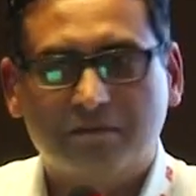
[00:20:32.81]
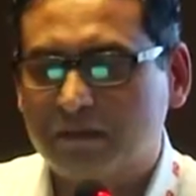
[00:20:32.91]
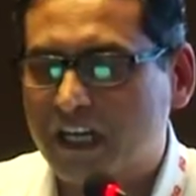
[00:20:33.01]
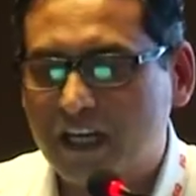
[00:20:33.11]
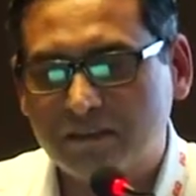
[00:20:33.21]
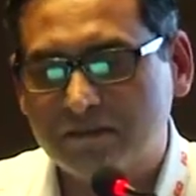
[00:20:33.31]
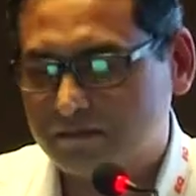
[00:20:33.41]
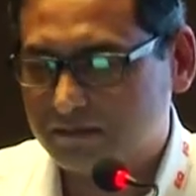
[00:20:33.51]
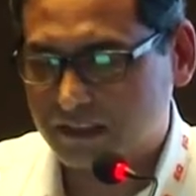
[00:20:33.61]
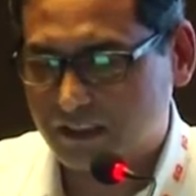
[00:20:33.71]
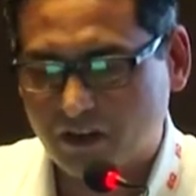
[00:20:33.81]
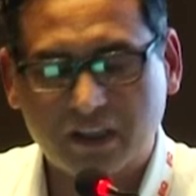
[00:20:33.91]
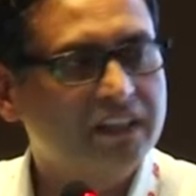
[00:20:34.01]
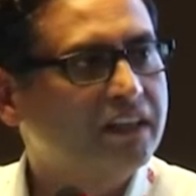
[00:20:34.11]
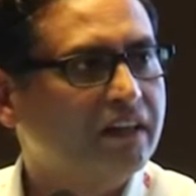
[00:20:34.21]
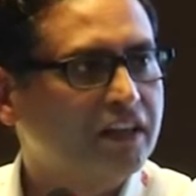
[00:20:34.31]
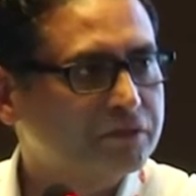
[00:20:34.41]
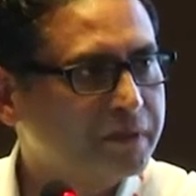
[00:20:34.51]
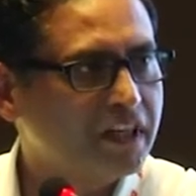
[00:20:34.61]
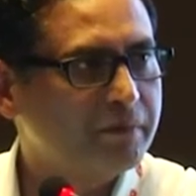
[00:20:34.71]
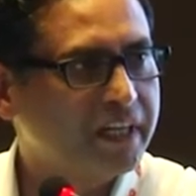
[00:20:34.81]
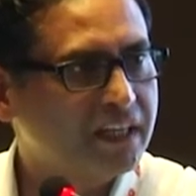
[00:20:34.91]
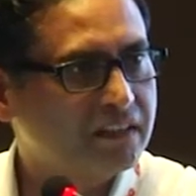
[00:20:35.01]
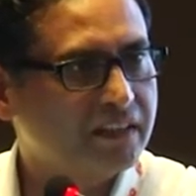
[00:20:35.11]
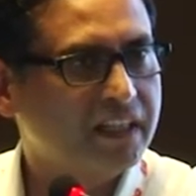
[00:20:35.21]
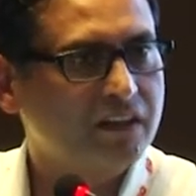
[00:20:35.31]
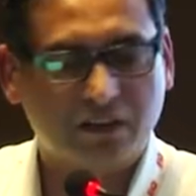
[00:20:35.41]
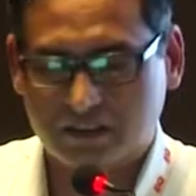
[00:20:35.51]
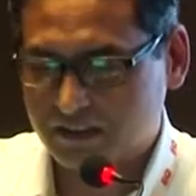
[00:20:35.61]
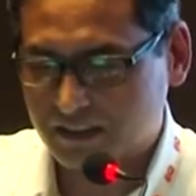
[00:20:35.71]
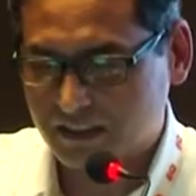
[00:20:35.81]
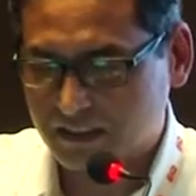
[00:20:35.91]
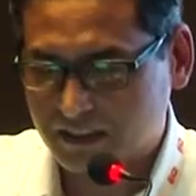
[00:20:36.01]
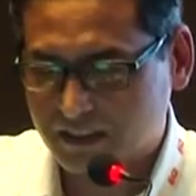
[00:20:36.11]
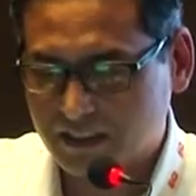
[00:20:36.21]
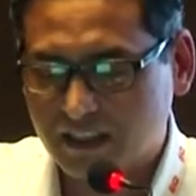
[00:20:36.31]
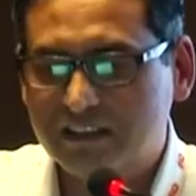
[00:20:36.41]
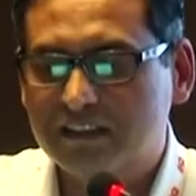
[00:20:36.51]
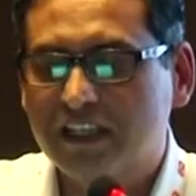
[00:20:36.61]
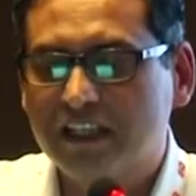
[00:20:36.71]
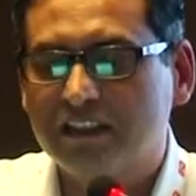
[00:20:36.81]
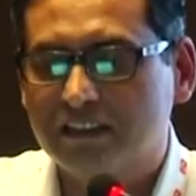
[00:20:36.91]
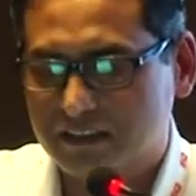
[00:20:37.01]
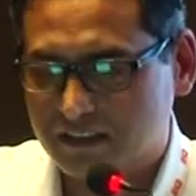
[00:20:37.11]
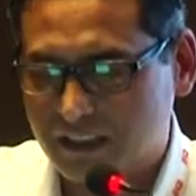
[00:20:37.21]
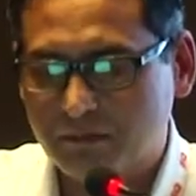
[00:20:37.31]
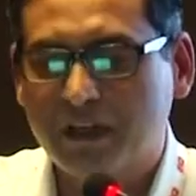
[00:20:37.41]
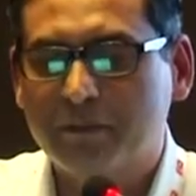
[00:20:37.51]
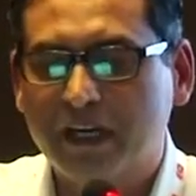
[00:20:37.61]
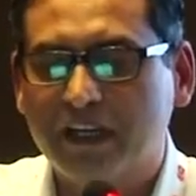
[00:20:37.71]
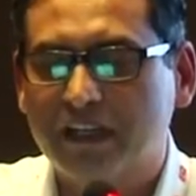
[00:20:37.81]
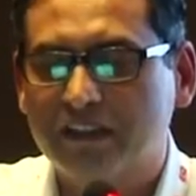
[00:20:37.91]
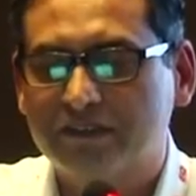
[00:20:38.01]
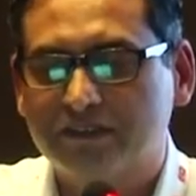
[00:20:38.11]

and not in a transparent manner and not easily implemented.